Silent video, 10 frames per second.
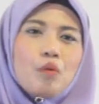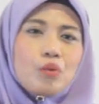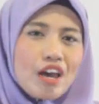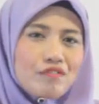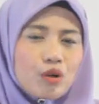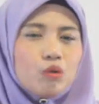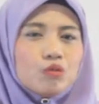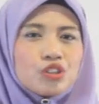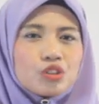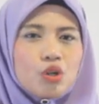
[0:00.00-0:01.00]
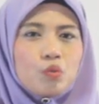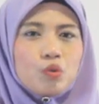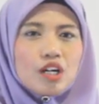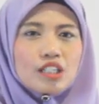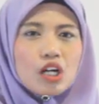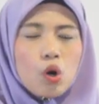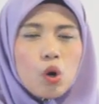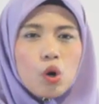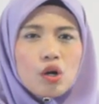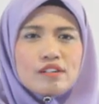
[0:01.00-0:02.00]
We have also worked
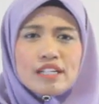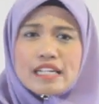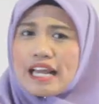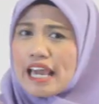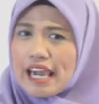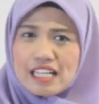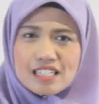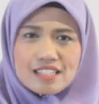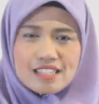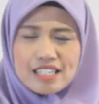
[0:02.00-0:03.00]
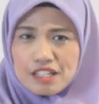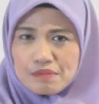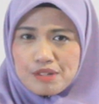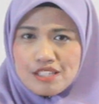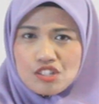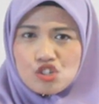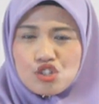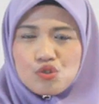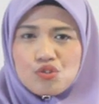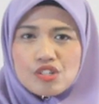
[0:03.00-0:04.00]
on 8 statements
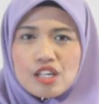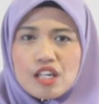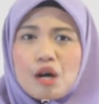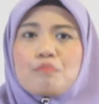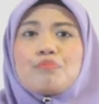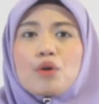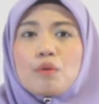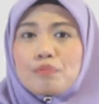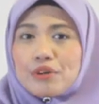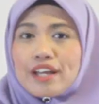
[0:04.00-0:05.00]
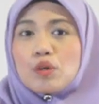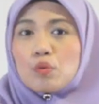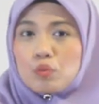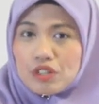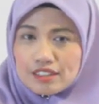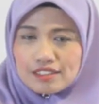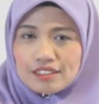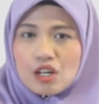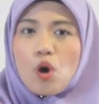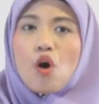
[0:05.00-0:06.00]
using appropriate
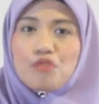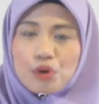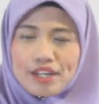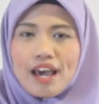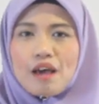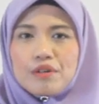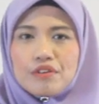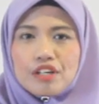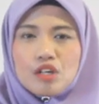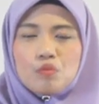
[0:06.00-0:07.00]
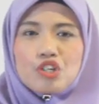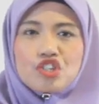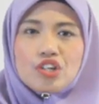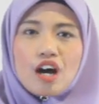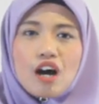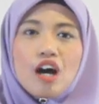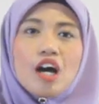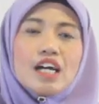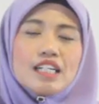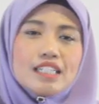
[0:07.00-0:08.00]
words or vocabulary which
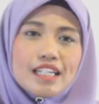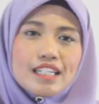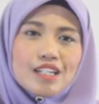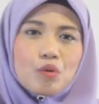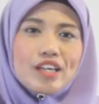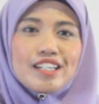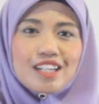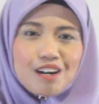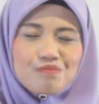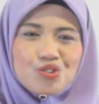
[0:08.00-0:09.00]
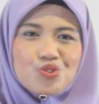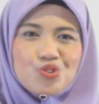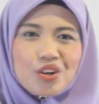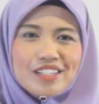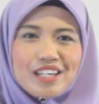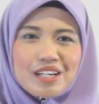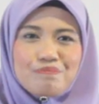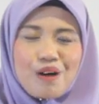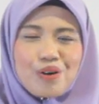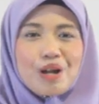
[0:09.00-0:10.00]
are needed when it comes to talking
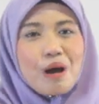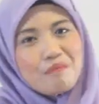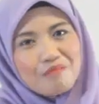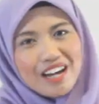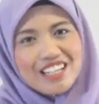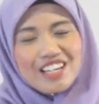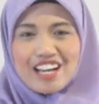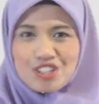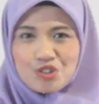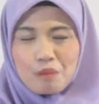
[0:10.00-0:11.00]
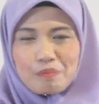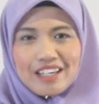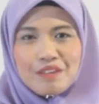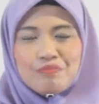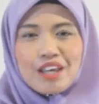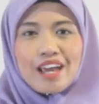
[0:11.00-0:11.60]
about money and shopping.